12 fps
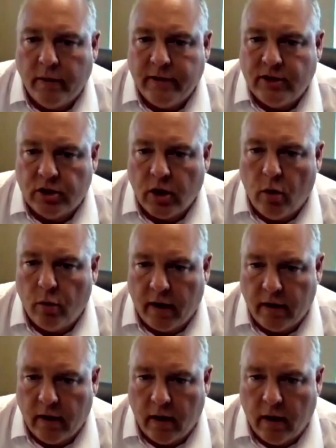coal is
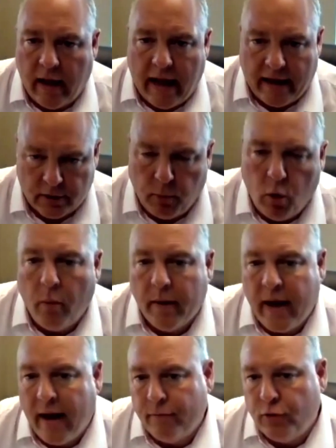sold
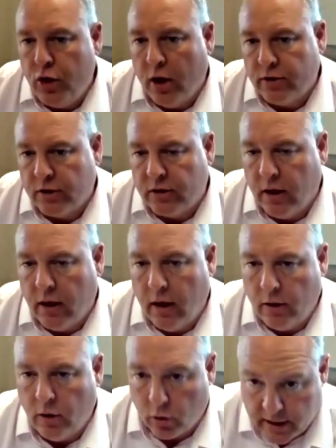export. We have just
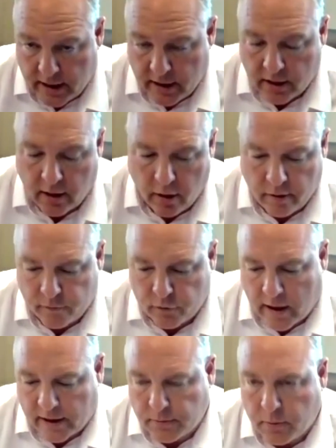locked in a load
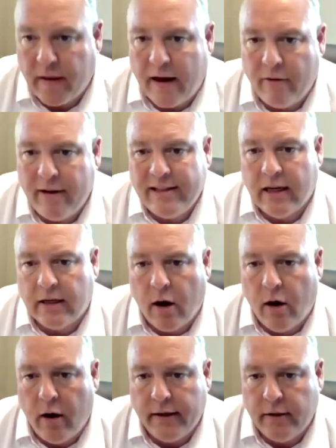of transport. There is
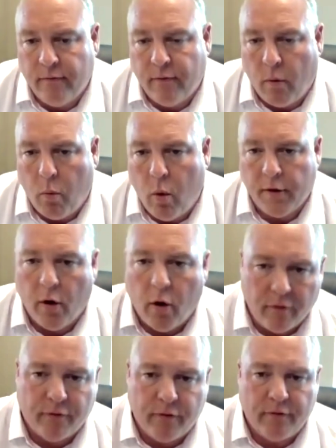a kind of a
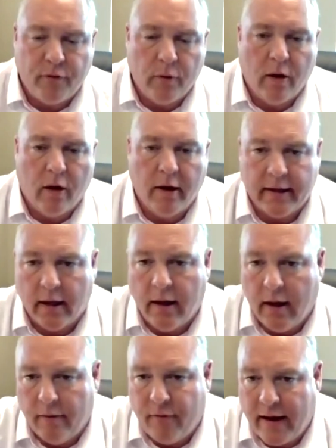one-off, if you
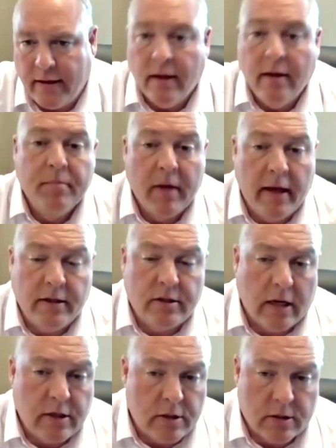like, event.
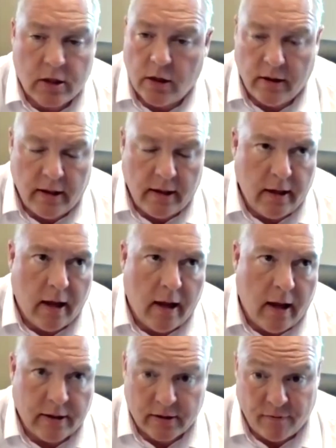It
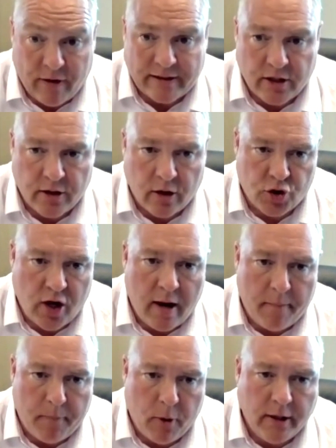certainly has affected our
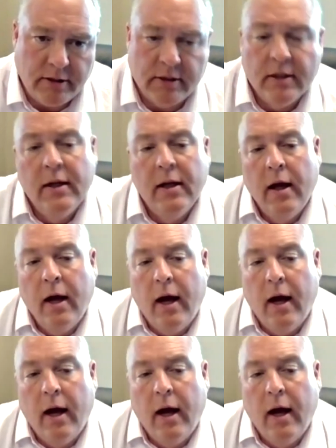share price.